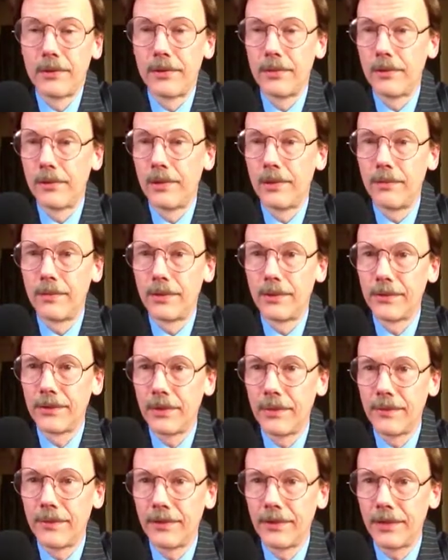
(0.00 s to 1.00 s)
Cuomo's
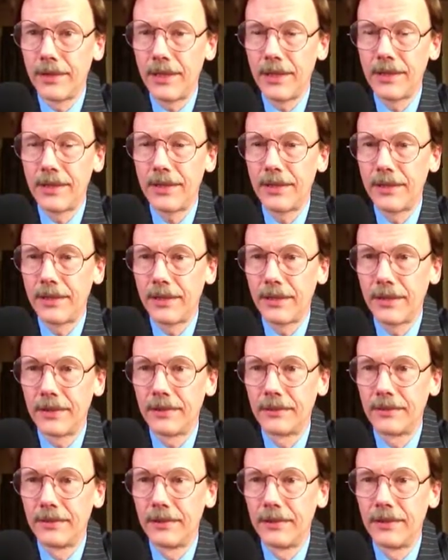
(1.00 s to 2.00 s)
up for election
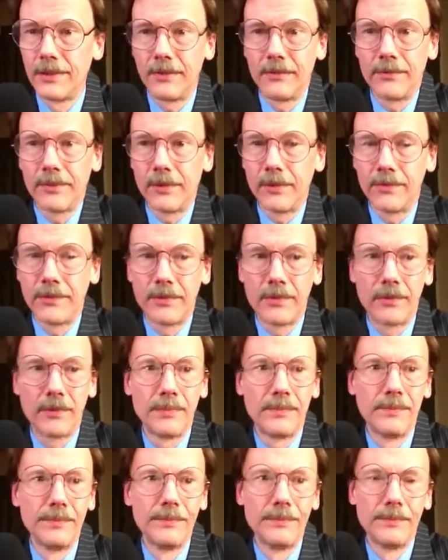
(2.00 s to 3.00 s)
again and don't vote for
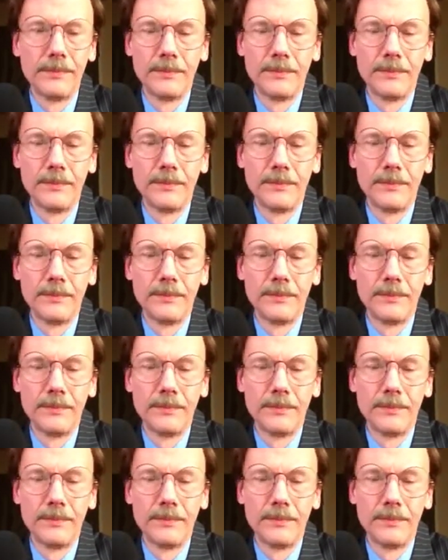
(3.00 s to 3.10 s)
him.